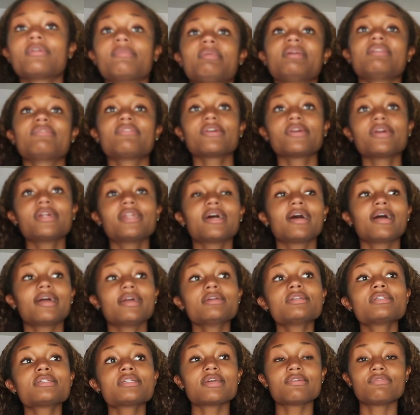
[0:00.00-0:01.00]
would be very
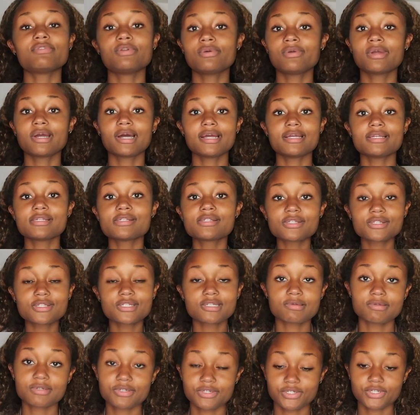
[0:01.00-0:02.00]
nice if you guys
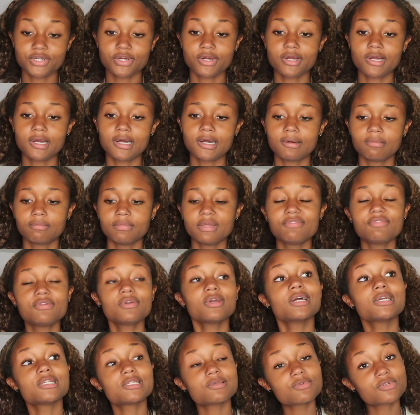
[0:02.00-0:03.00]

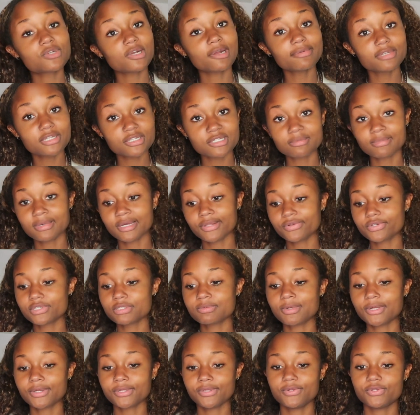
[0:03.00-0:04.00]
subscribe to some other
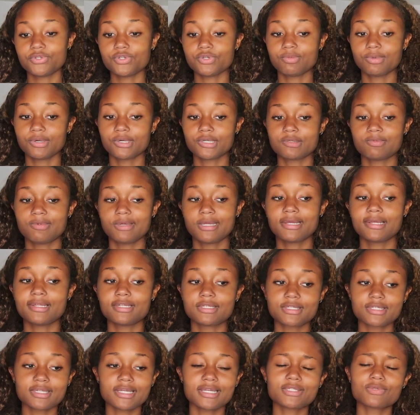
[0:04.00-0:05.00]
small YouTubers,
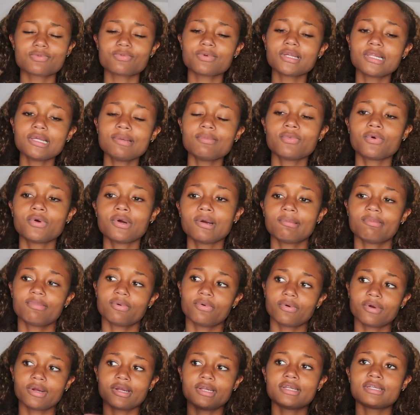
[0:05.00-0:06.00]
because it's really more
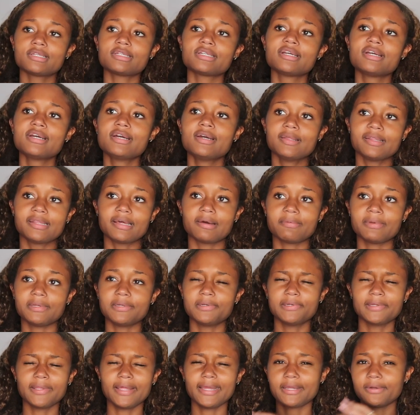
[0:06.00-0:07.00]
important that
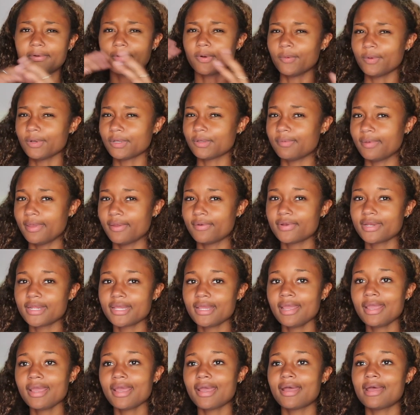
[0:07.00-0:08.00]
we like grow a
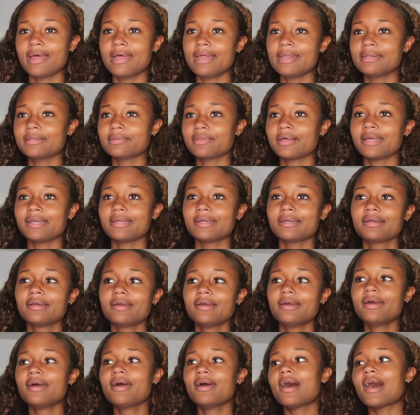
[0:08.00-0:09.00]
community. And like,
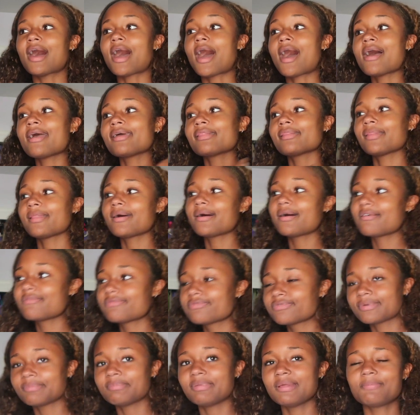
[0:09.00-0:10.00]
I
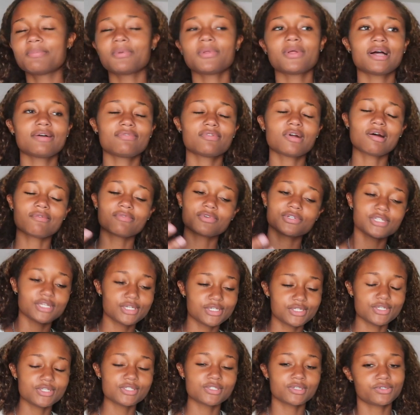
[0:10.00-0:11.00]
love when people have
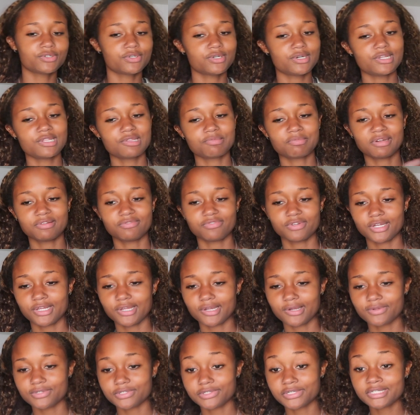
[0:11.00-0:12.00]
conversations underneath my
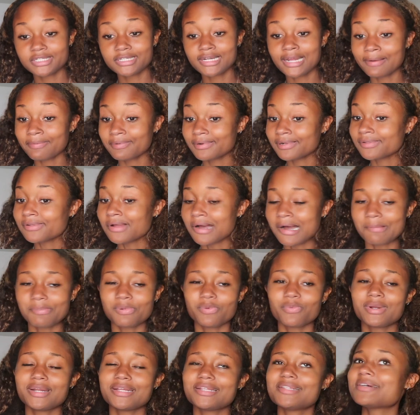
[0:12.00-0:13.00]
videos. It doesn't happen a lot,
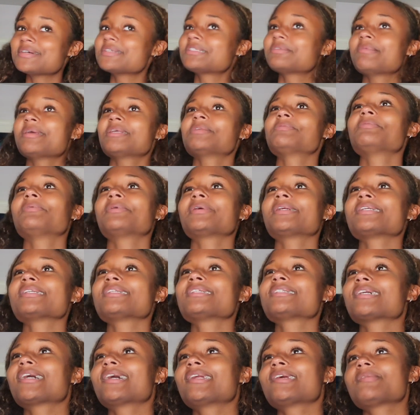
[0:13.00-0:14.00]
but when it does, it makes me really
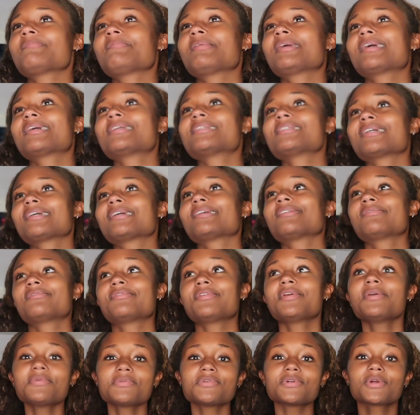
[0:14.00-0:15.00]
excited, because like
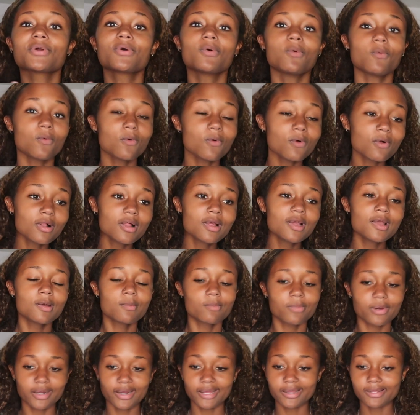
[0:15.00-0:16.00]
views are cool,
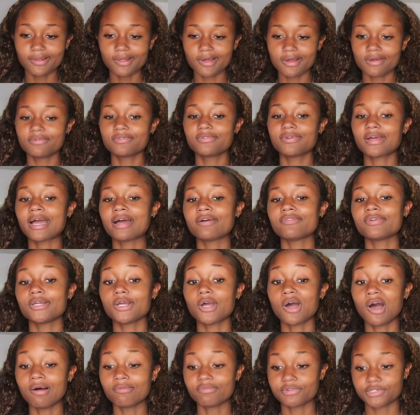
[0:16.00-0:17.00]
but I love having
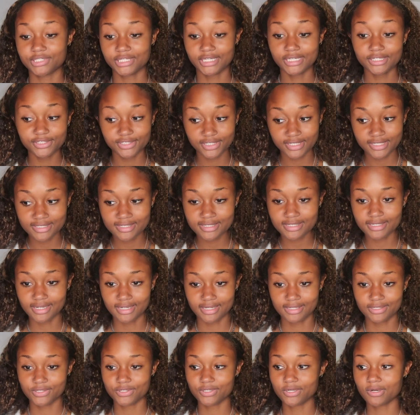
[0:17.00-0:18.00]
conversations.
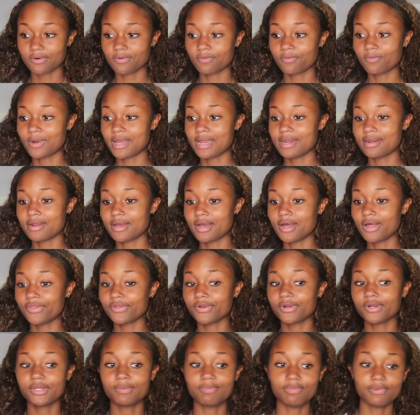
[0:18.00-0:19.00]
And so when
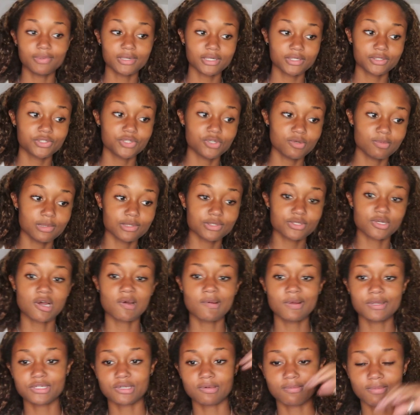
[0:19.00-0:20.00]
other booktubers
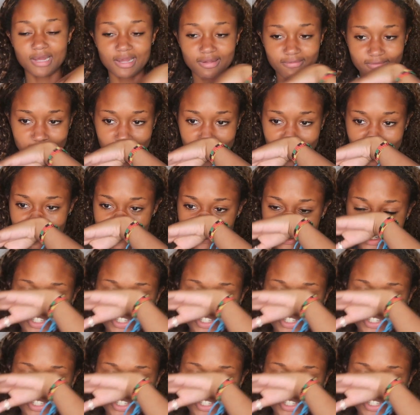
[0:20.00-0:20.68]
comment on my videos,